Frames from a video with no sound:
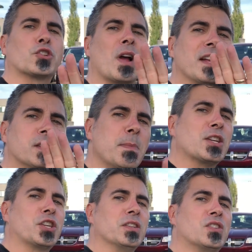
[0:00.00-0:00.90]

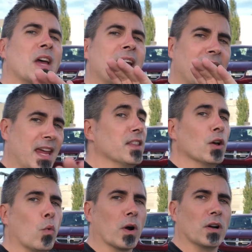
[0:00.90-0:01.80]
transmissions in
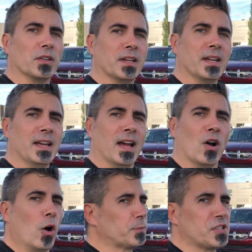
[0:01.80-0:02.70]
the world.
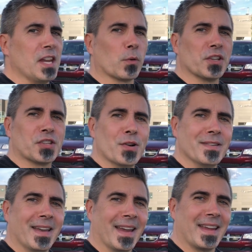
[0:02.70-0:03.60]
Hope to see you real
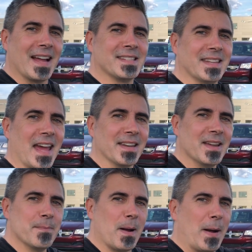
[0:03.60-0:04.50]
soon. Catch you then.
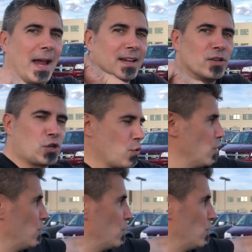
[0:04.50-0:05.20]
Bye-bye.